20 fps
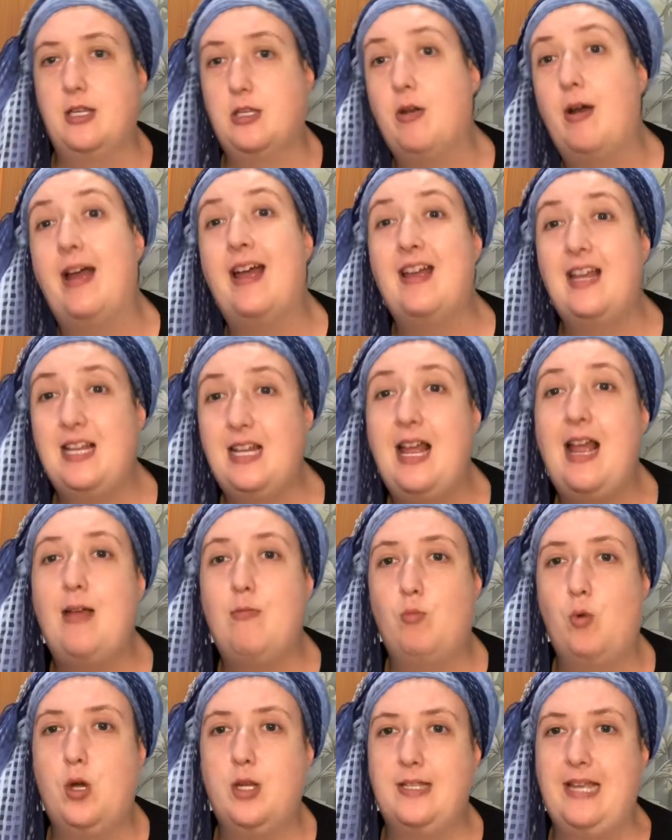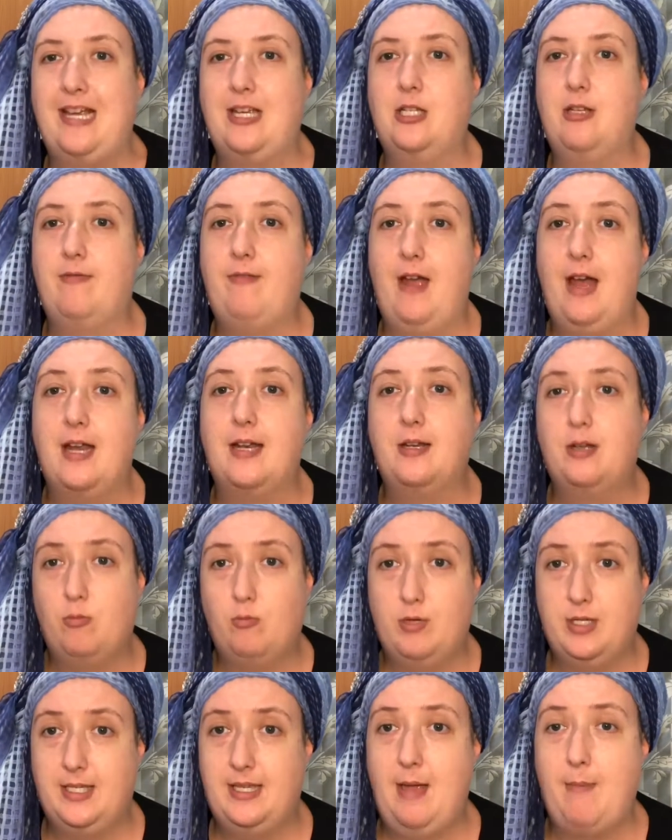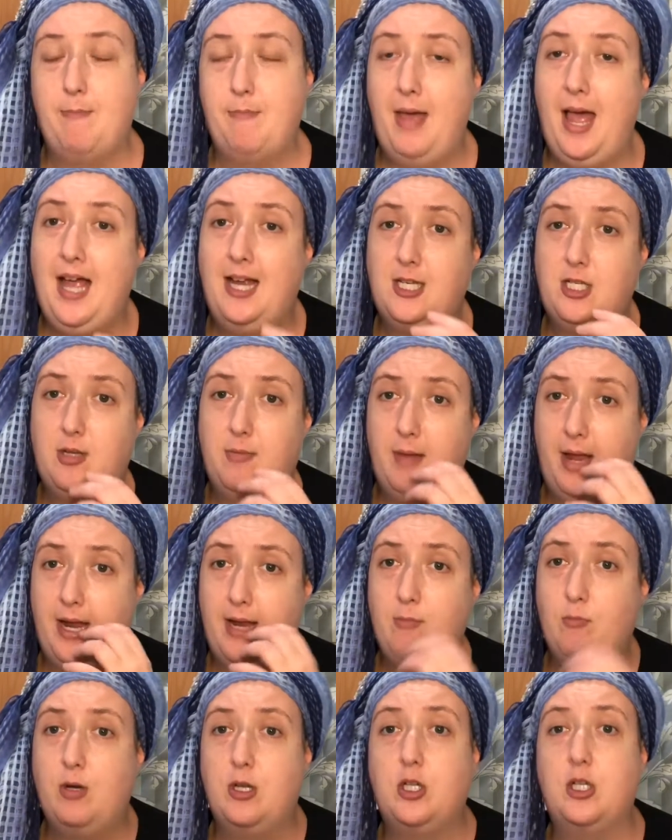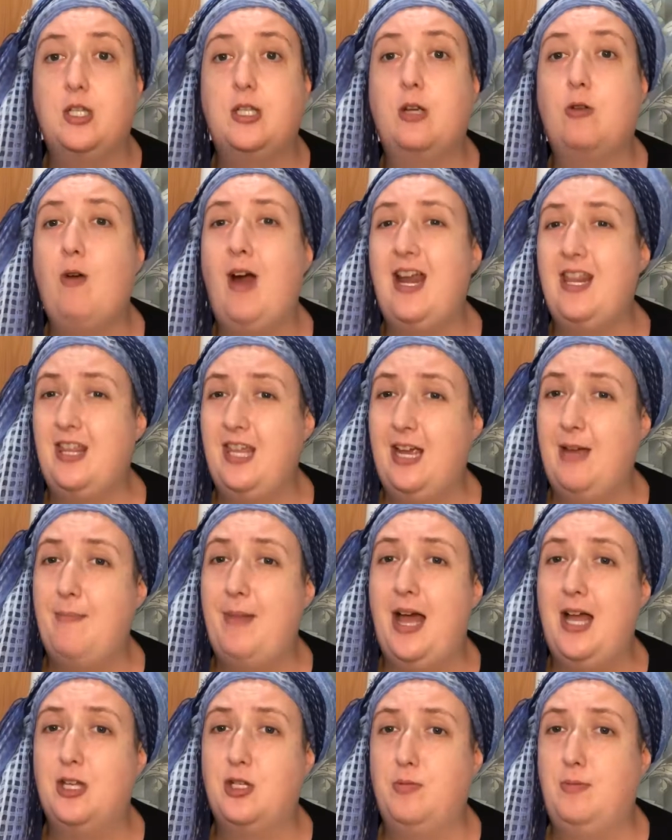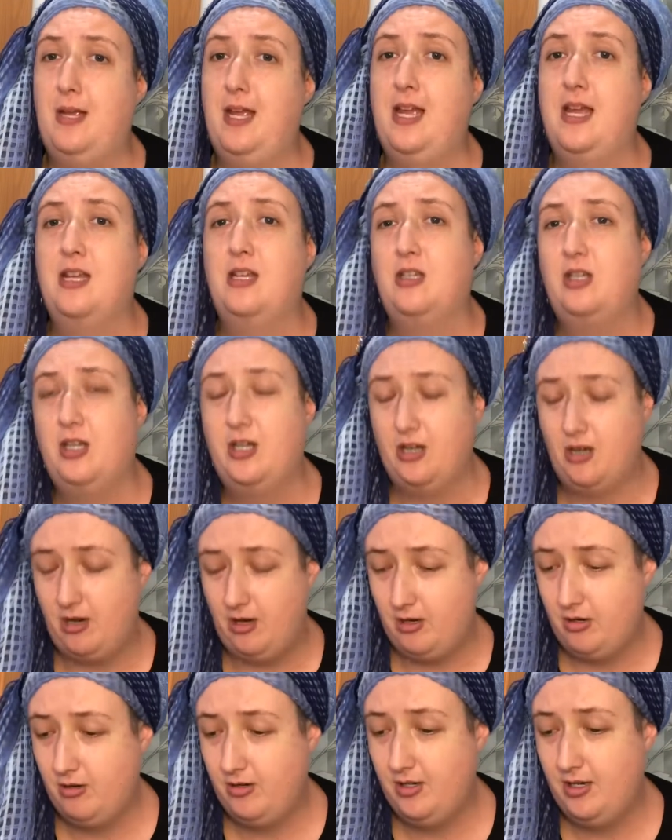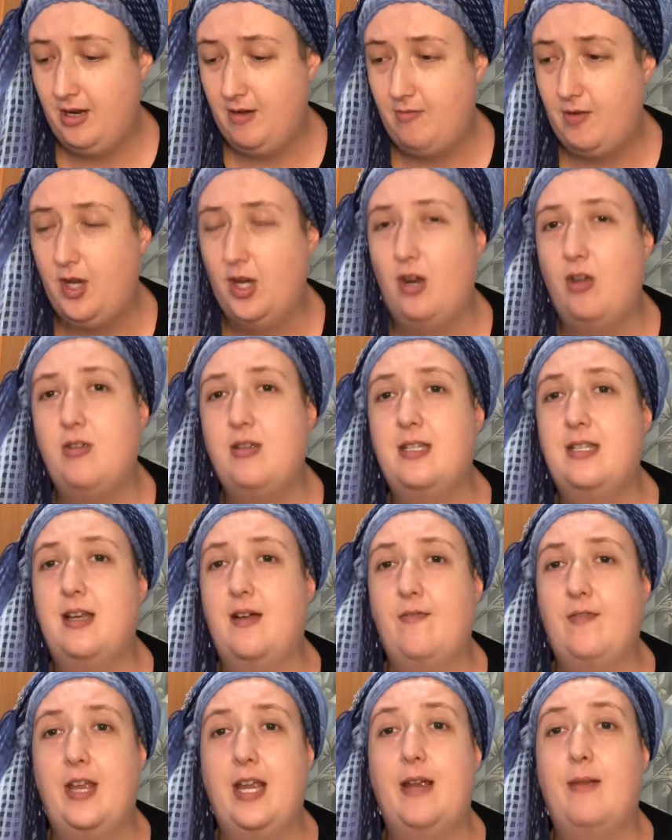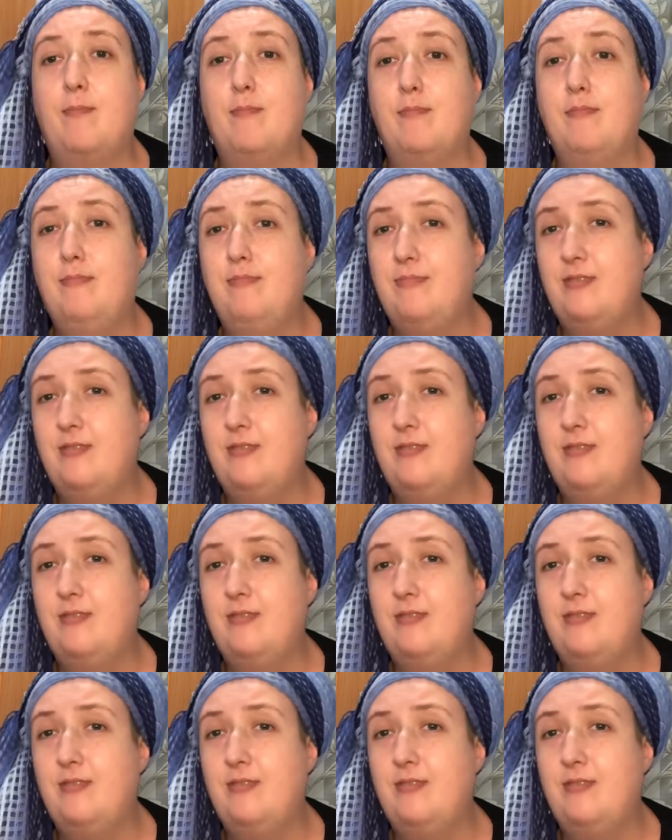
So it was actually found and it was sent back to me, which is the great thing about Japan. If you lose something,